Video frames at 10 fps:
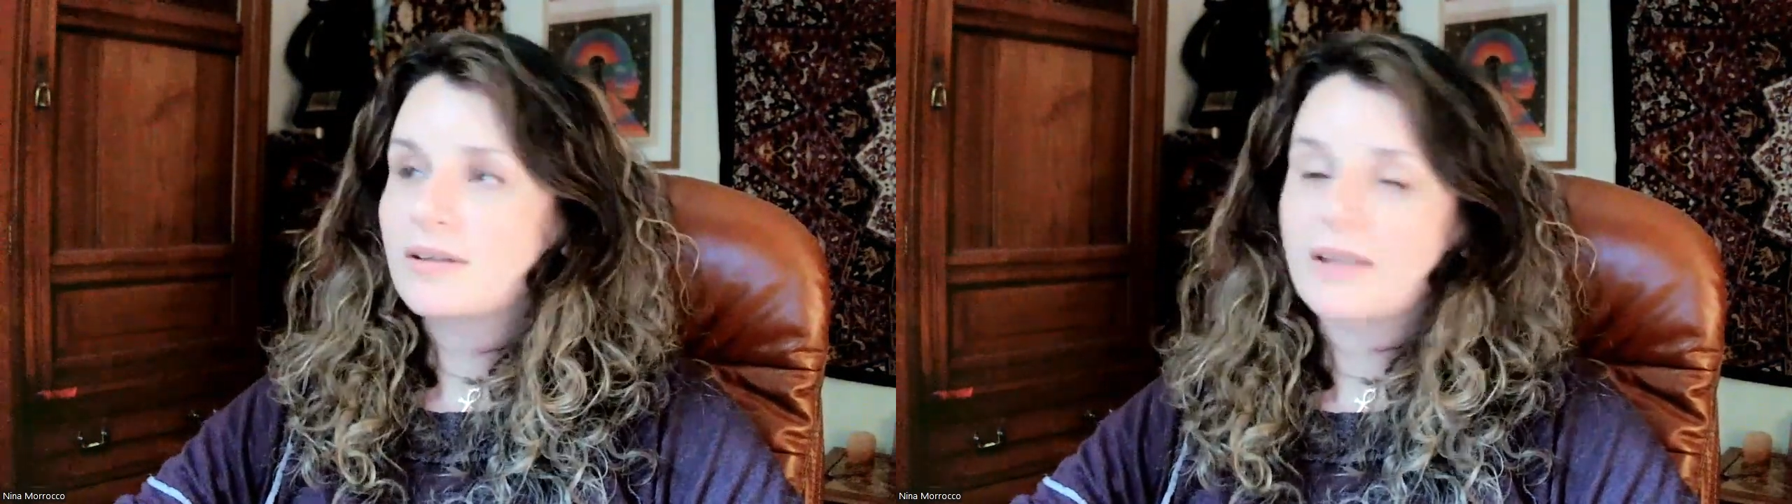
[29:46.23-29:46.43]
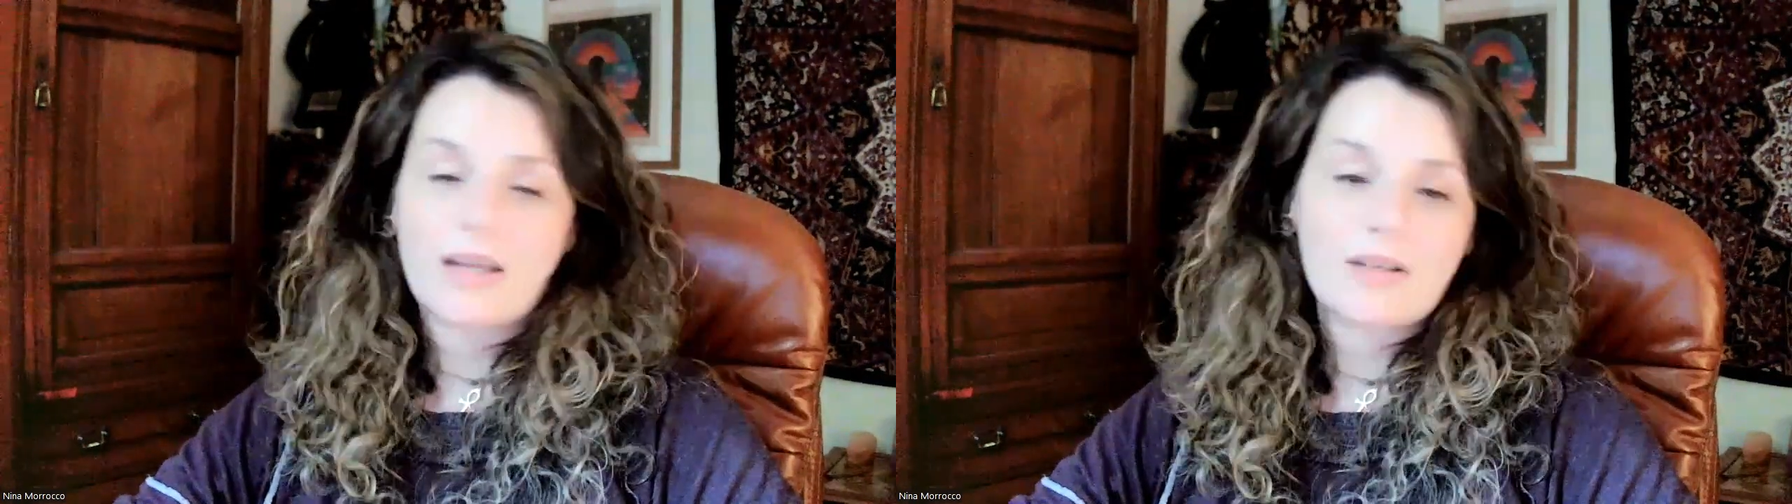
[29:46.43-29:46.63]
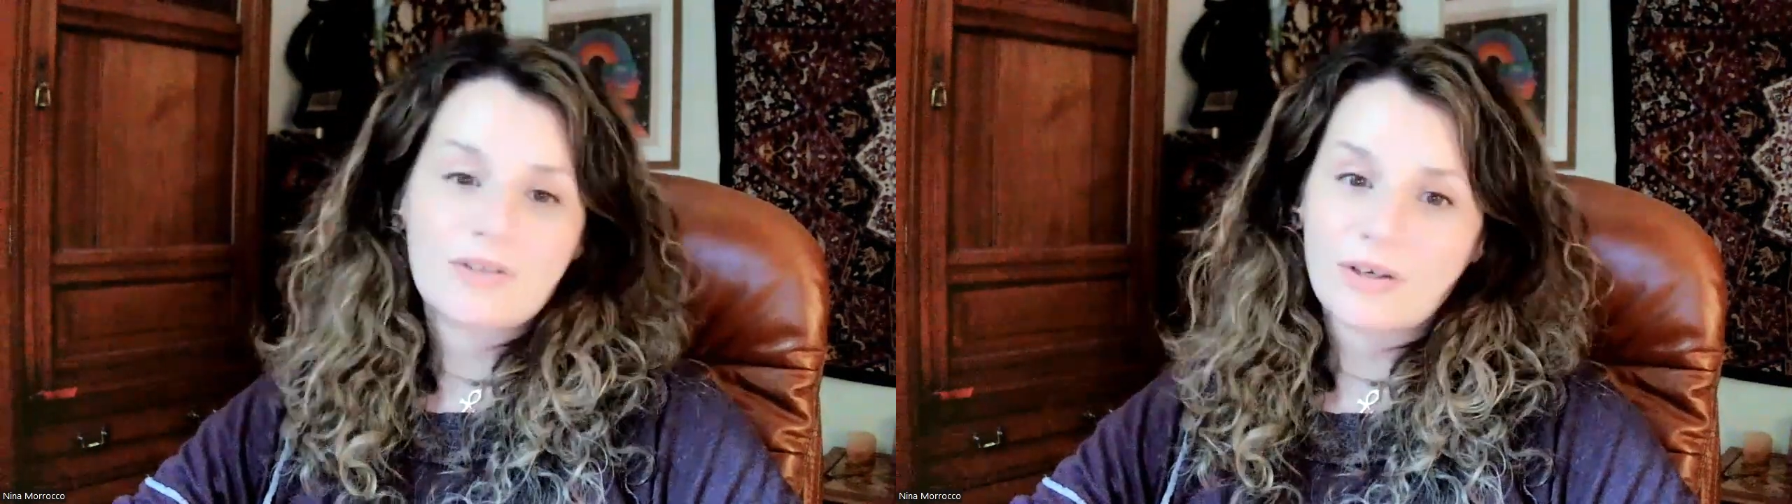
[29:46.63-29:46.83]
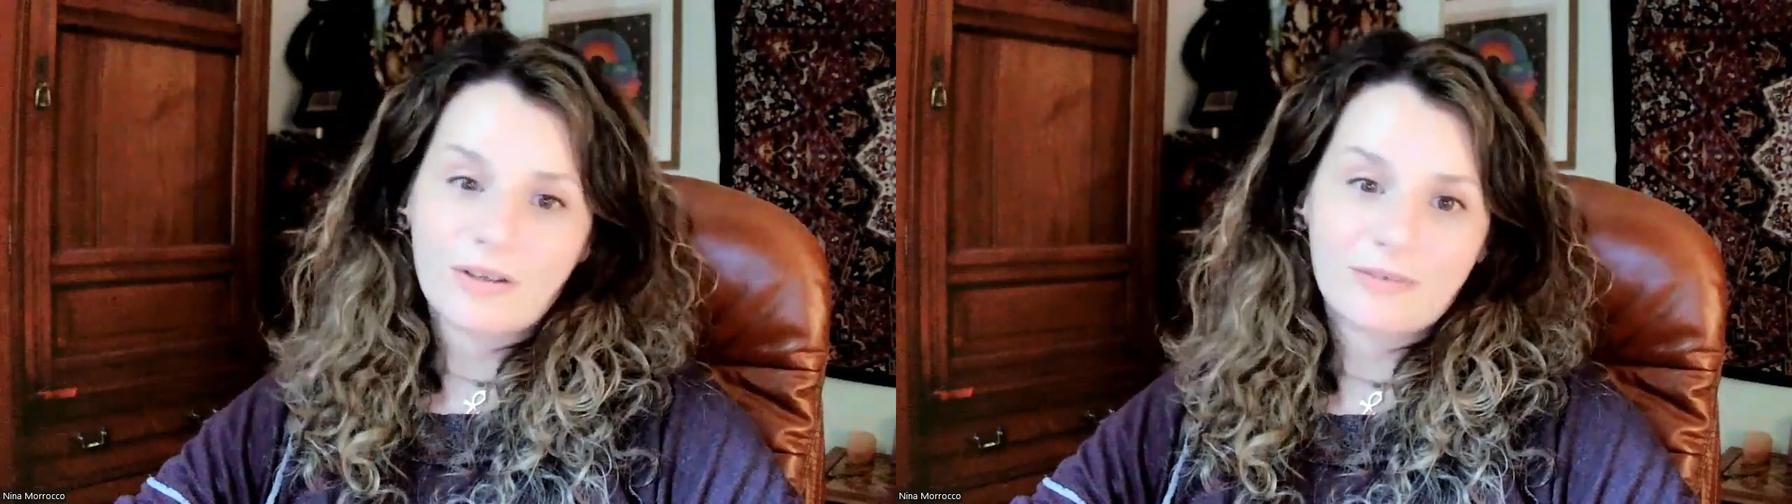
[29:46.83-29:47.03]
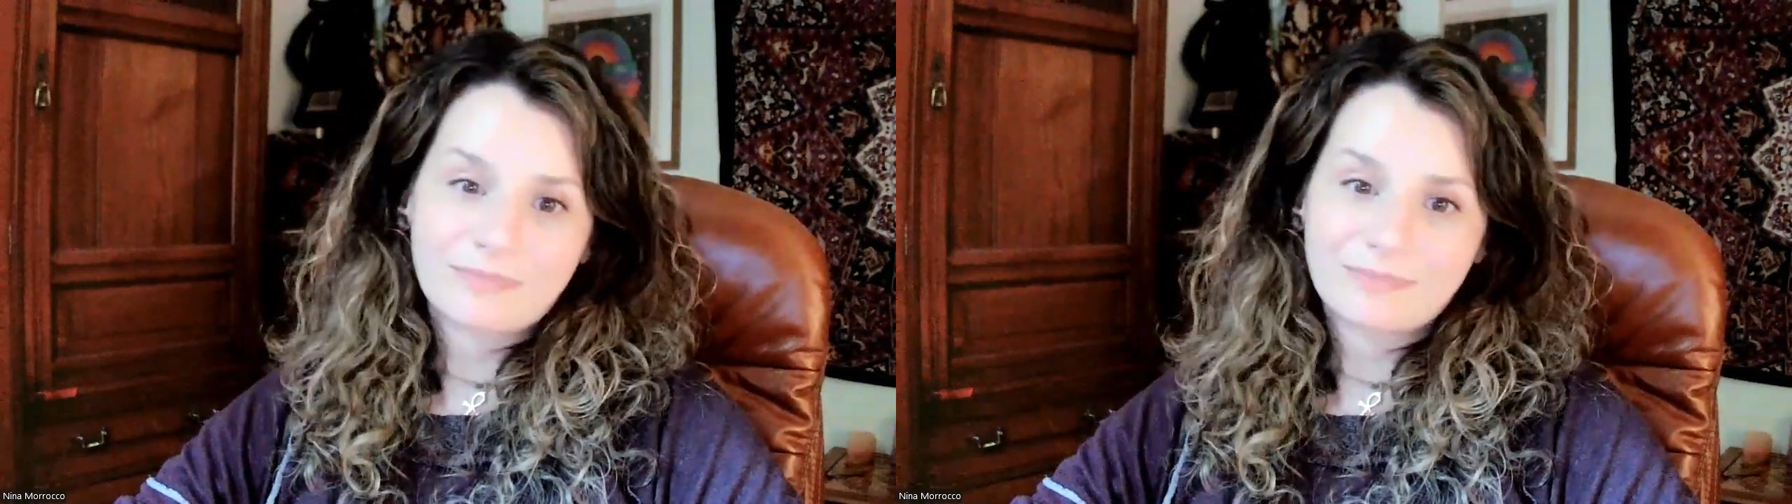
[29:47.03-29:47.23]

nature.